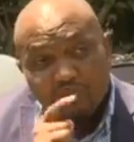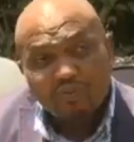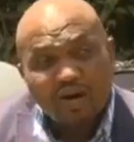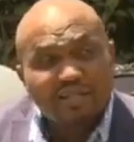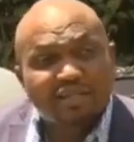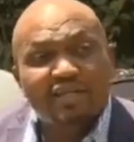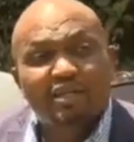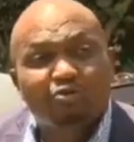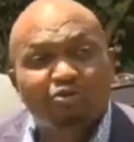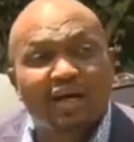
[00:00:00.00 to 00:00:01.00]
You know, people
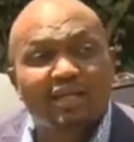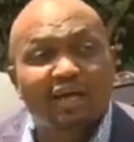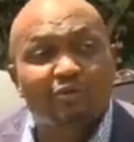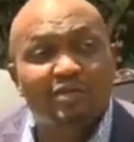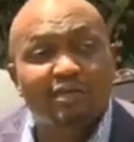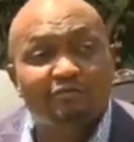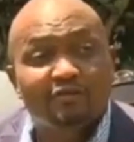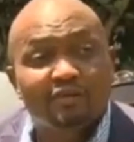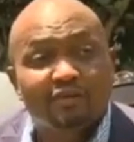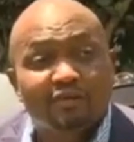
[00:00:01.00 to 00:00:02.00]
asking, in whose hands are we
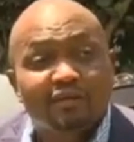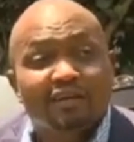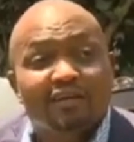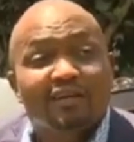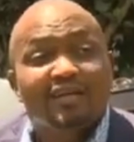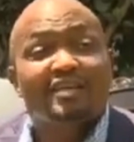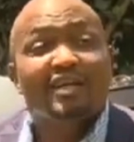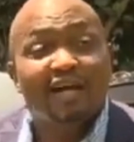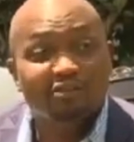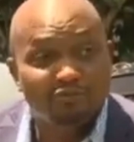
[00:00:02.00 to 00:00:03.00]
safe?
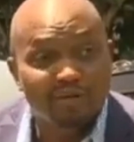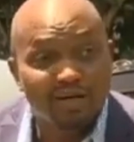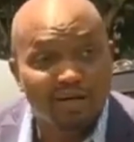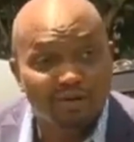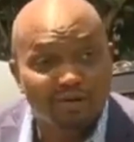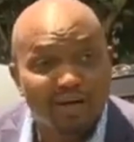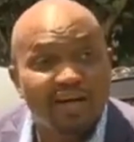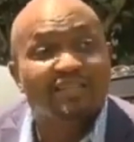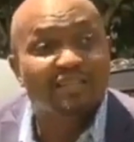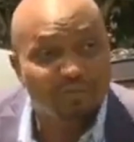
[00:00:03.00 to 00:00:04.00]
In the hands of Martha
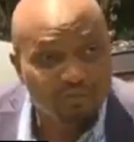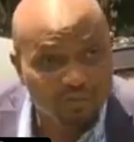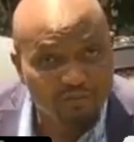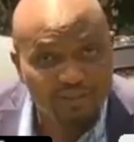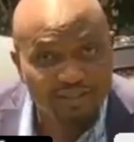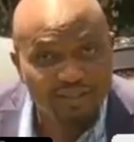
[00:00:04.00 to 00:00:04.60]
Karua as a deputy